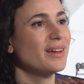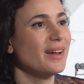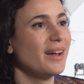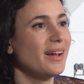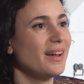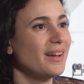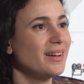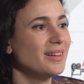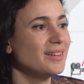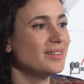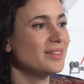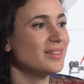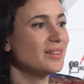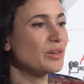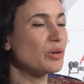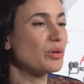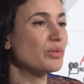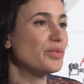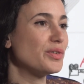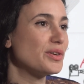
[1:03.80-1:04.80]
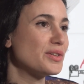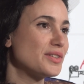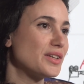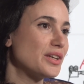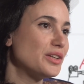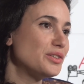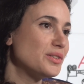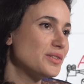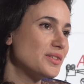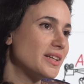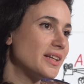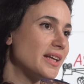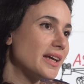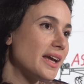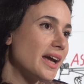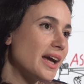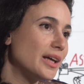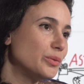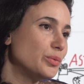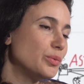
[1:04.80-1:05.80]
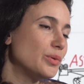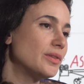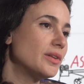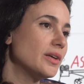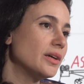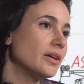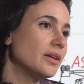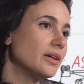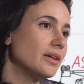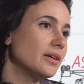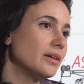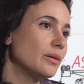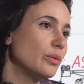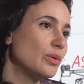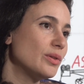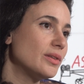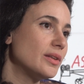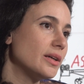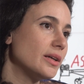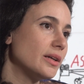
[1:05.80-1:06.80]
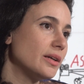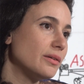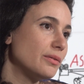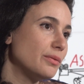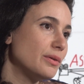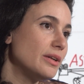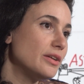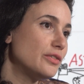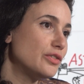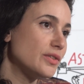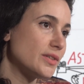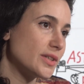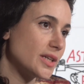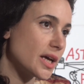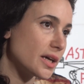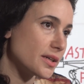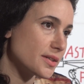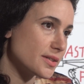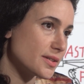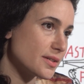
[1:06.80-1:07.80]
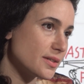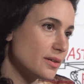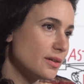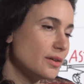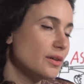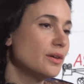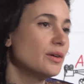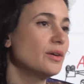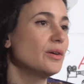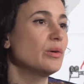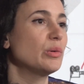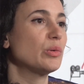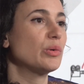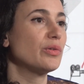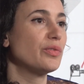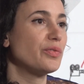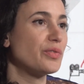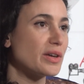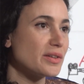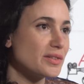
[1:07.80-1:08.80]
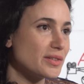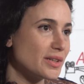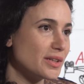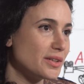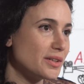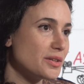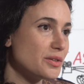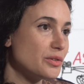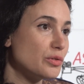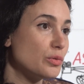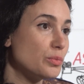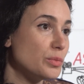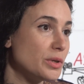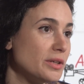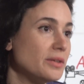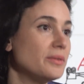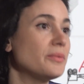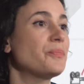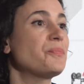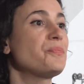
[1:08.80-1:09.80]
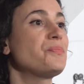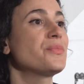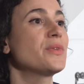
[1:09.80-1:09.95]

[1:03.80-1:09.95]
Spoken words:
and the conversations that I had with the religious guests were fascinating to me.